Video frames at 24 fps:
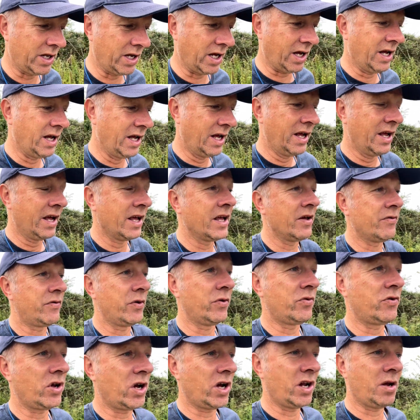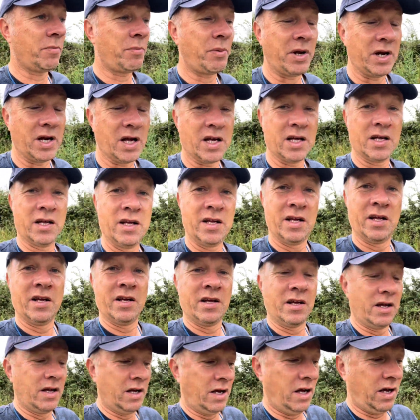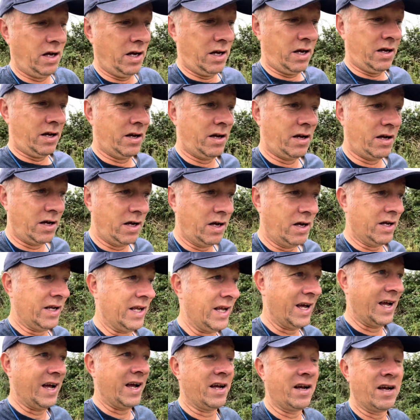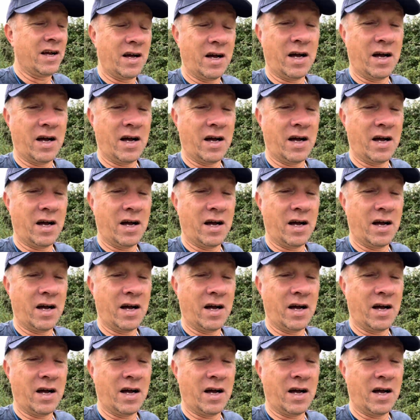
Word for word: that if you turn up in a, a yeah